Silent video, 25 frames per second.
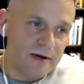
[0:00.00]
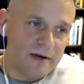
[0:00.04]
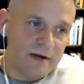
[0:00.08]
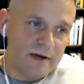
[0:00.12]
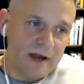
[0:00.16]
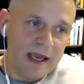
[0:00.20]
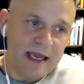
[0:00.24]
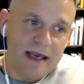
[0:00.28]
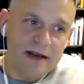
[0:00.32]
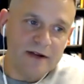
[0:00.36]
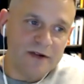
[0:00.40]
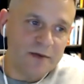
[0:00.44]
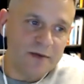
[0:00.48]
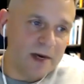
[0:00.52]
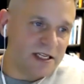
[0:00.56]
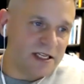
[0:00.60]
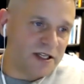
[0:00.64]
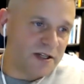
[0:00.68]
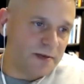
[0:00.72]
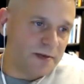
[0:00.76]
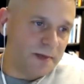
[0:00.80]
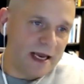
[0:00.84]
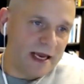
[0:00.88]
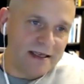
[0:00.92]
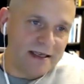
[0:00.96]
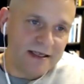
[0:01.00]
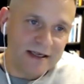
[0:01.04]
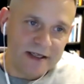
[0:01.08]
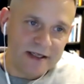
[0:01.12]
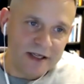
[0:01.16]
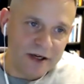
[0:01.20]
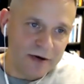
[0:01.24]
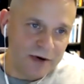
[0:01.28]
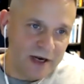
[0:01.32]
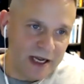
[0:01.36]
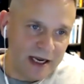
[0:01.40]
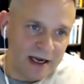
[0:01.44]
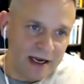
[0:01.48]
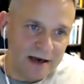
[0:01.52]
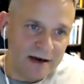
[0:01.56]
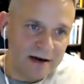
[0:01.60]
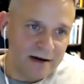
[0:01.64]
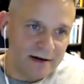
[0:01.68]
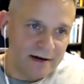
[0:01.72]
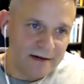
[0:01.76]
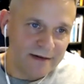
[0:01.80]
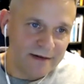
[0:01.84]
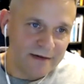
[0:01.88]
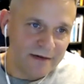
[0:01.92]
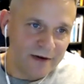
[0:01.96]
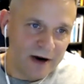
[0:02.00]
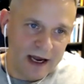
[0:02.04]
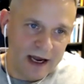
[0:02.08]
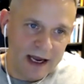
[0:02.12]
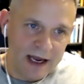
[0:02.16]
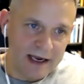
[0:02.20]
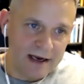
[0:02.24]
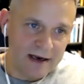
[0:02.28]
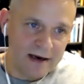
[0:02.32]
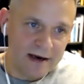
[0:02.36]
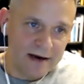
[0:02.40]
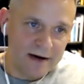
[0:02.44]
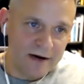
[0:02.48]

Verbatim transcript: Take as much space as you need, right?